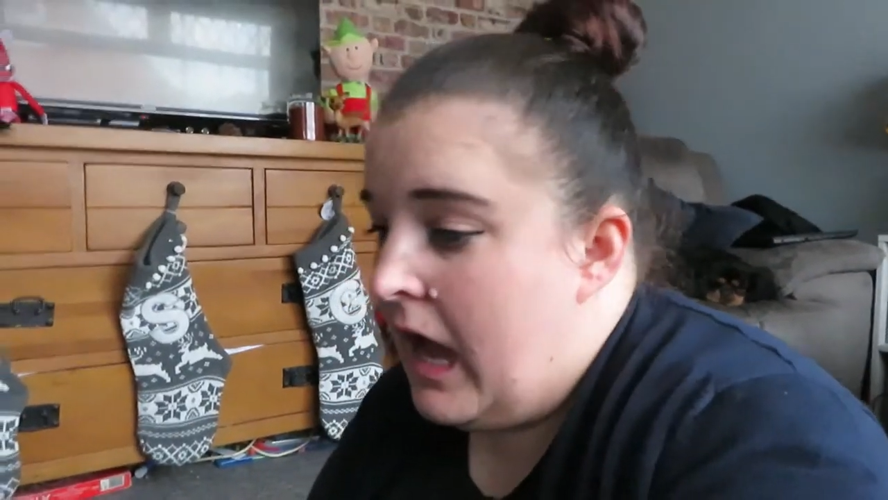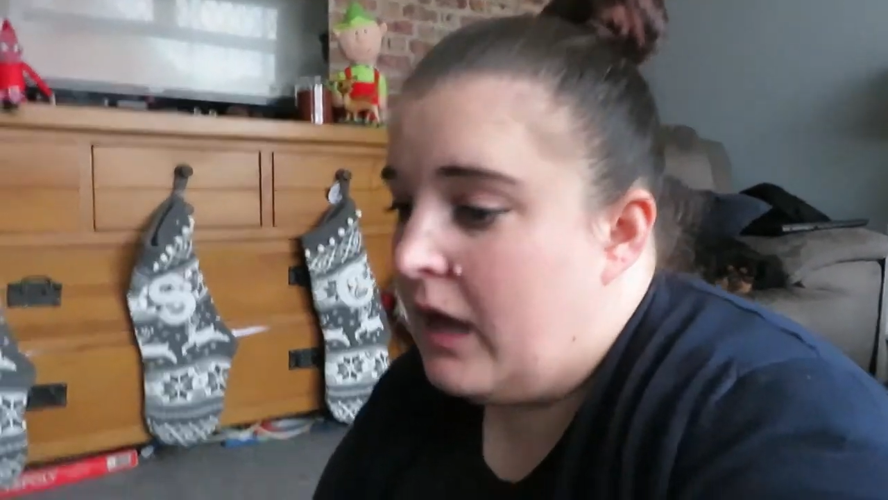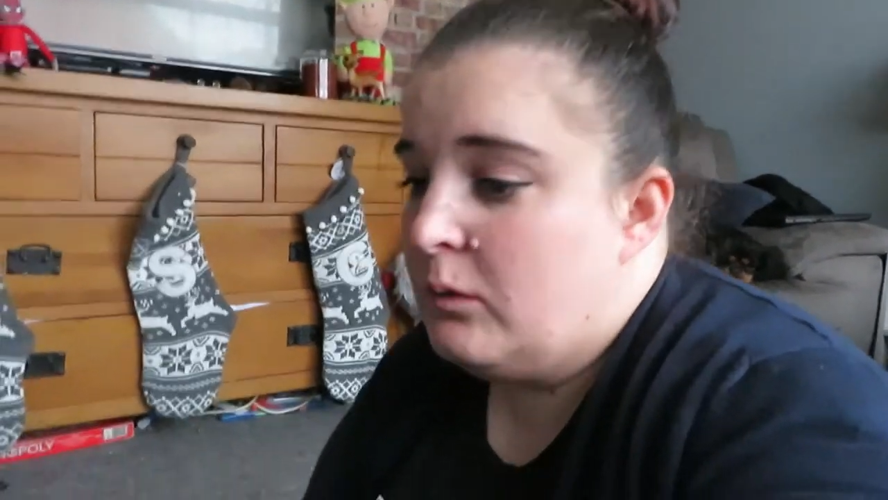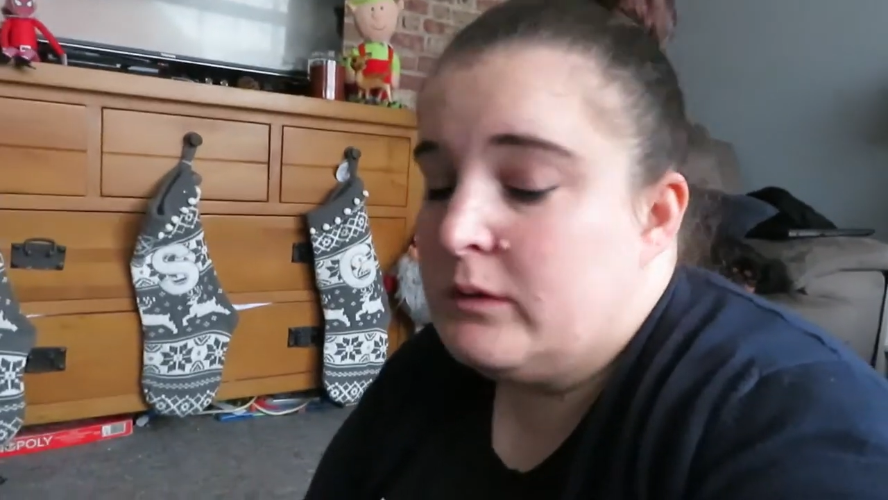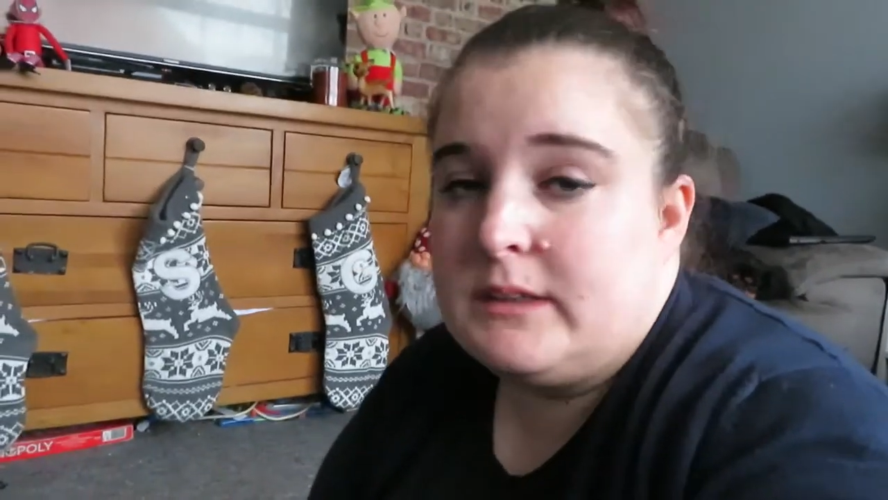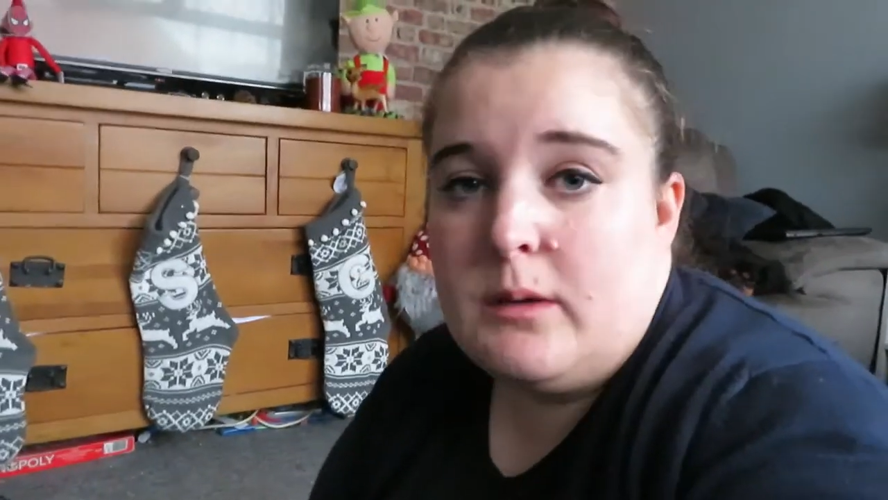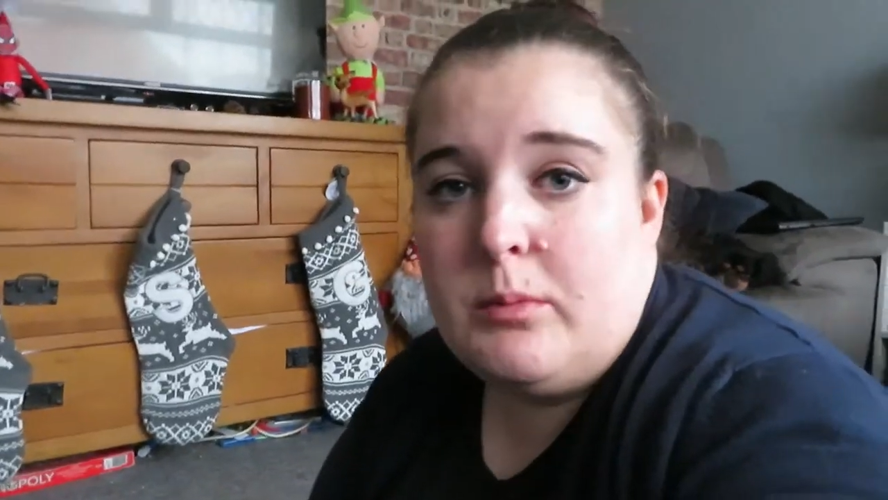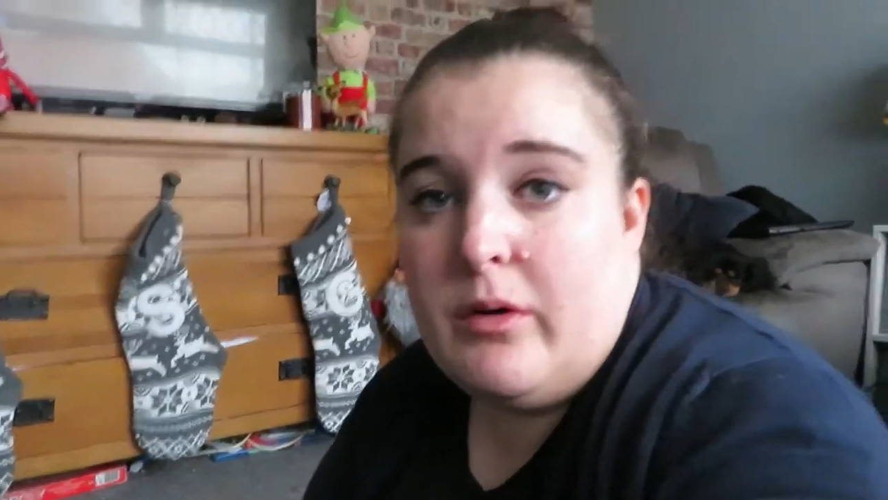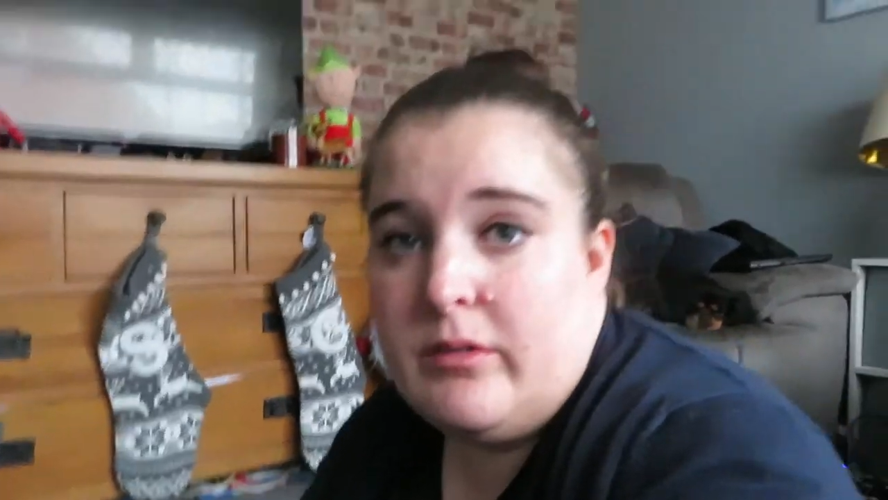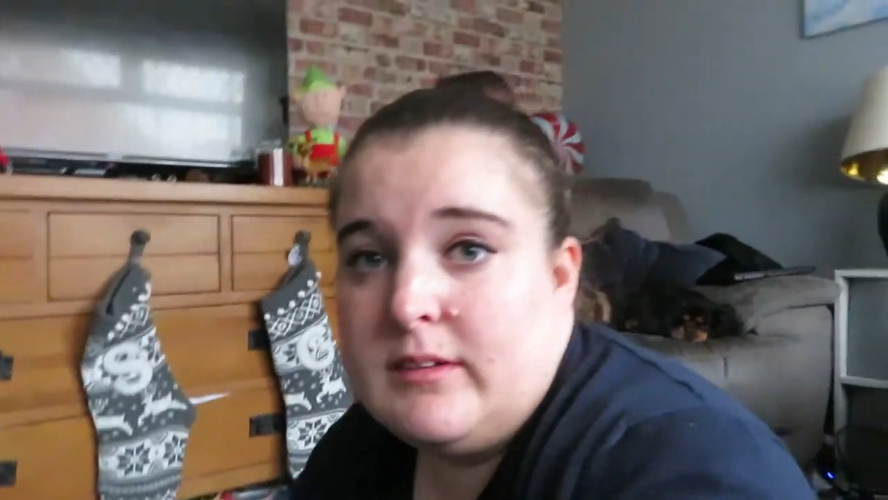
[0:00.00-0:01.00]
And also
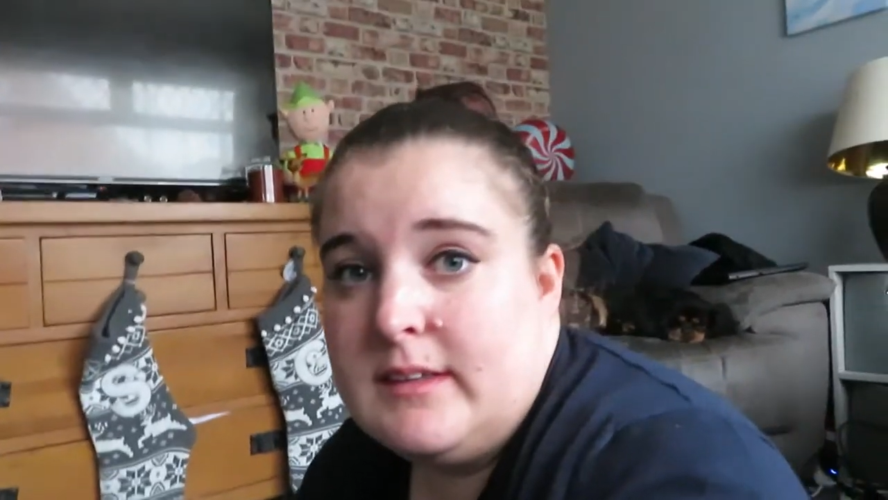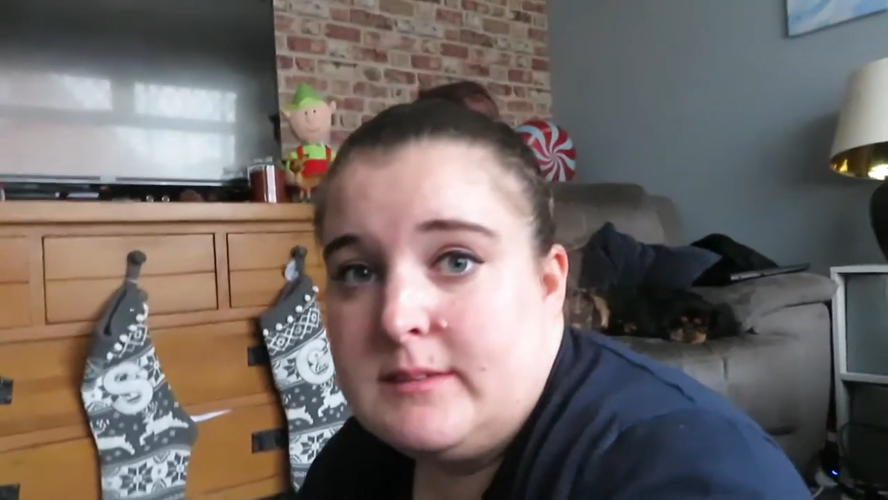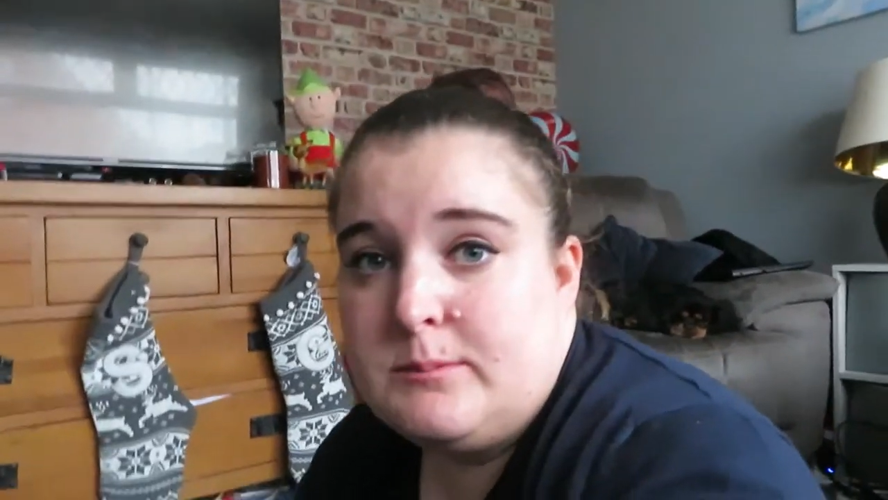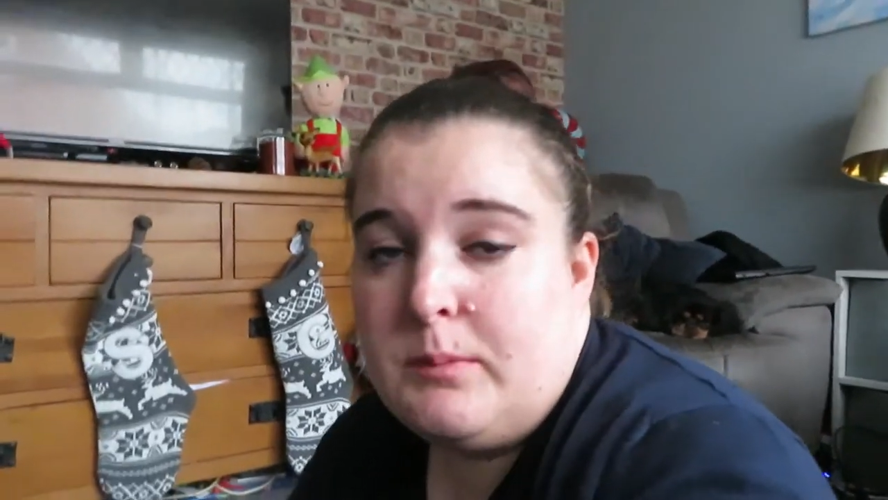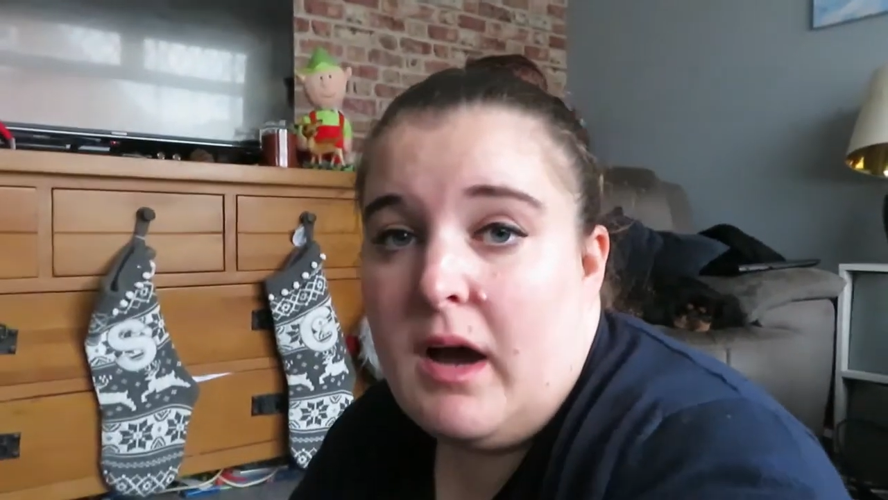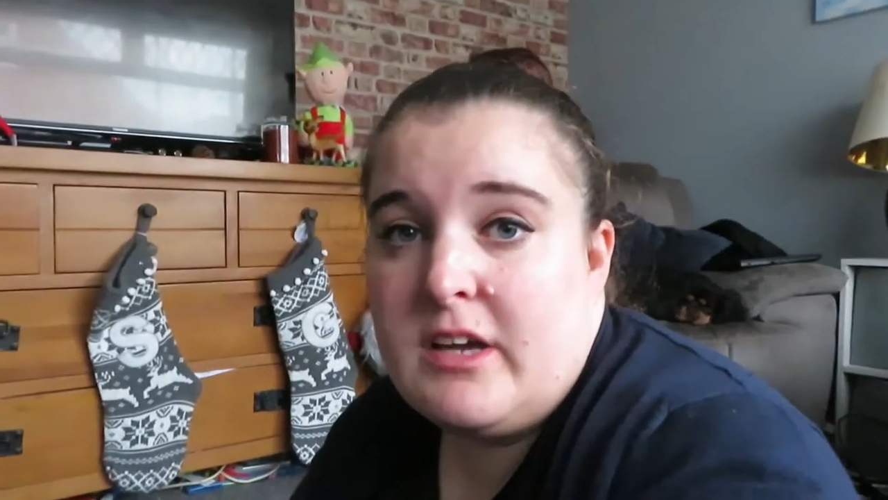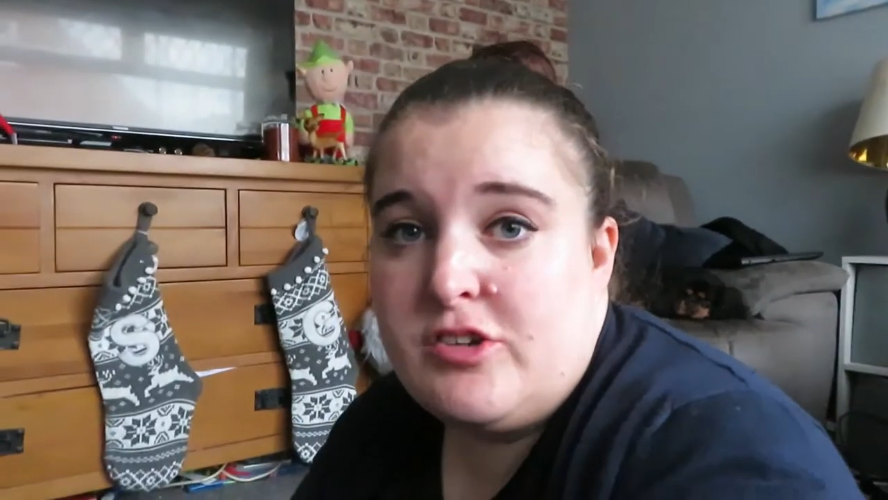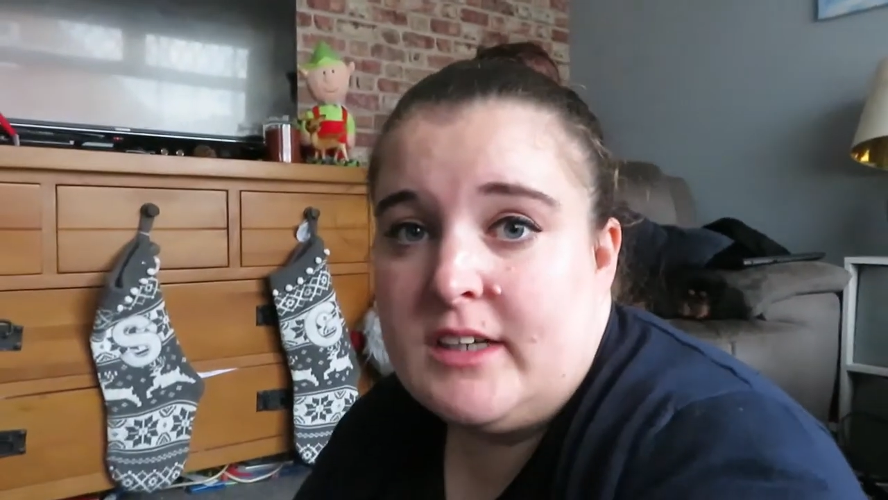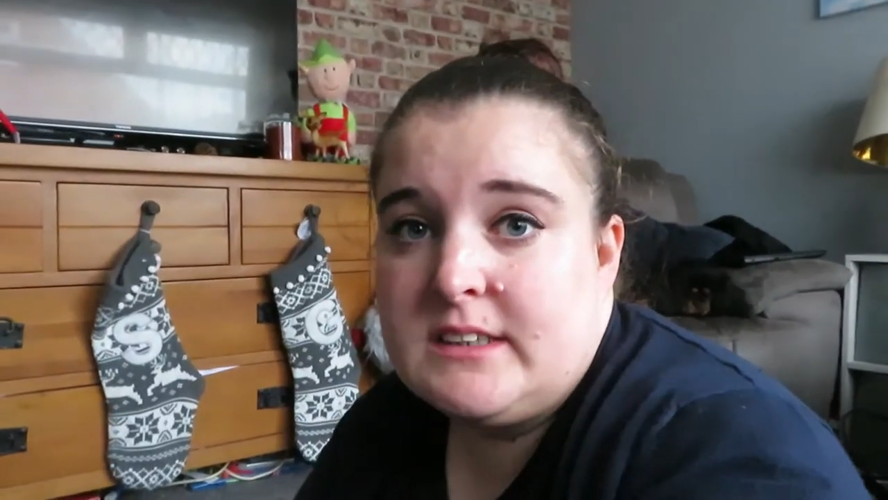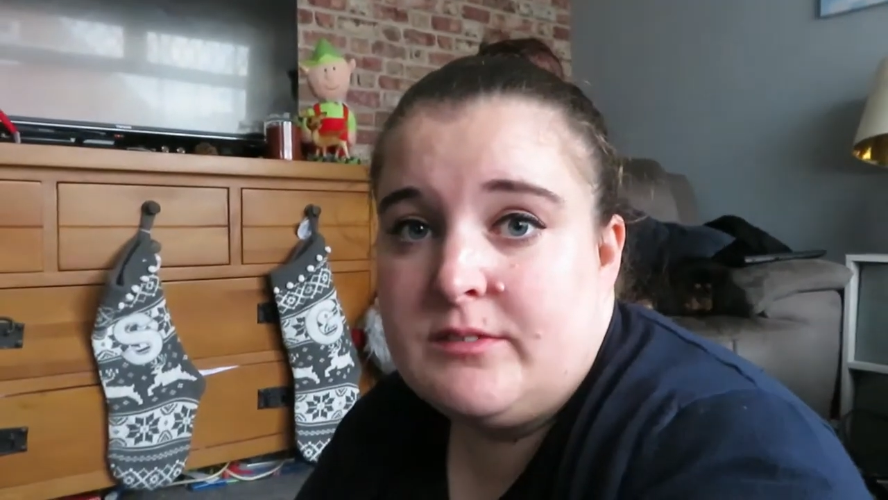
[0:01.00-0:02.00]
bought her a party
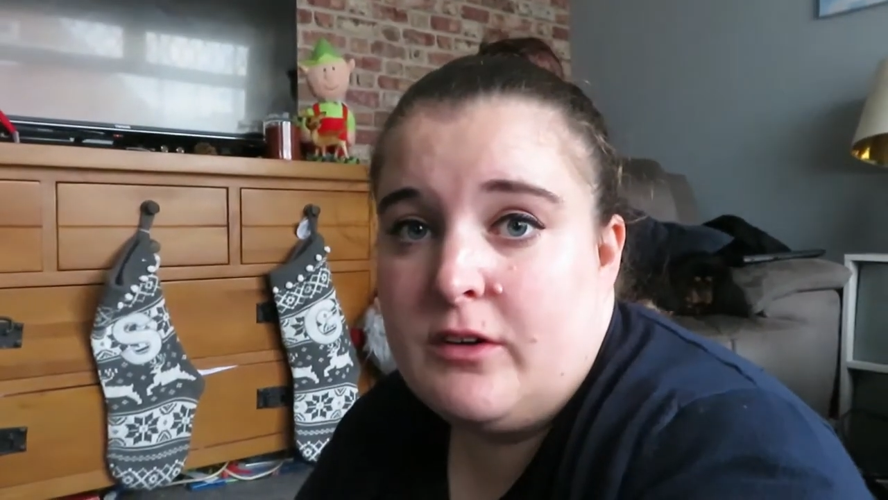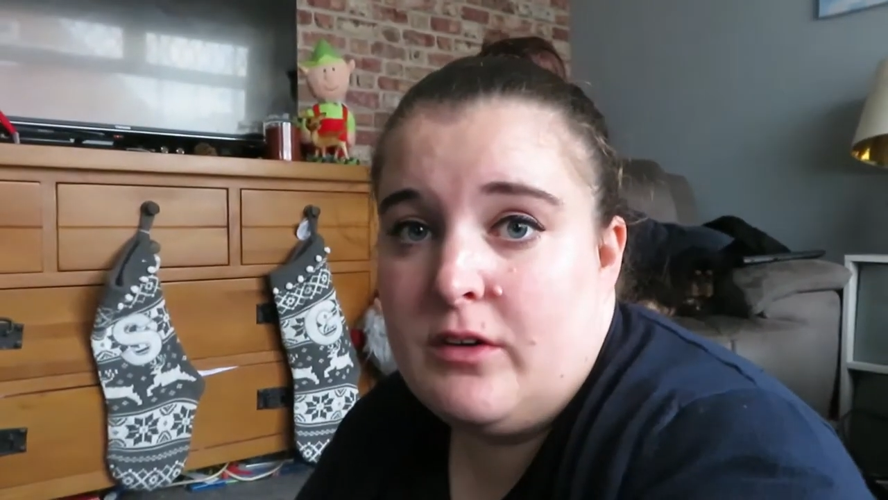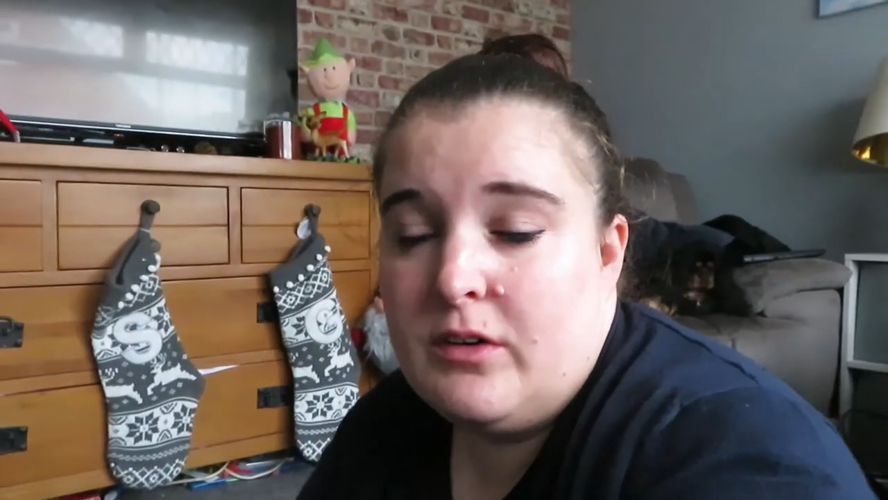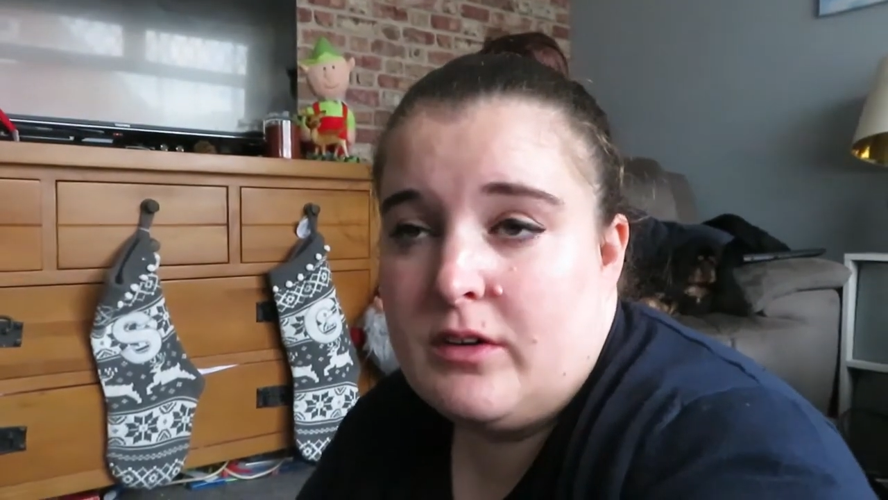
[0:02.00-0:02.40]
dress for,